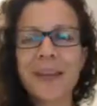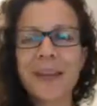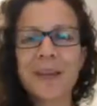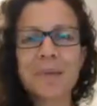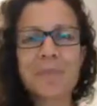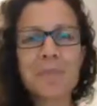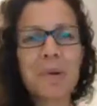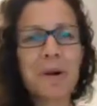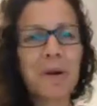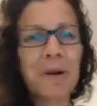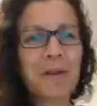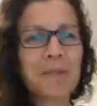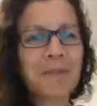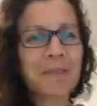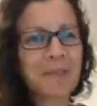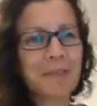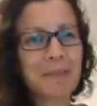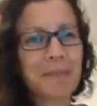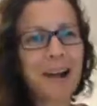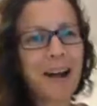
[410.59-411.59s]

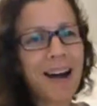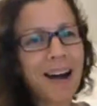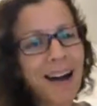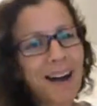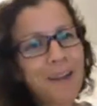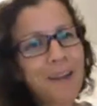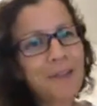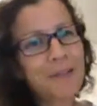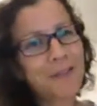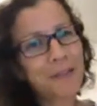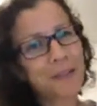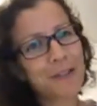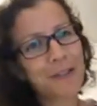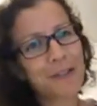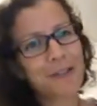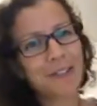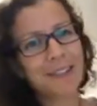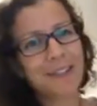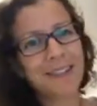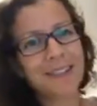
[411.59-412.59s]
imperfect part of
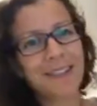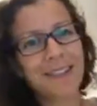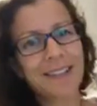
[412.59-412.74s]
you.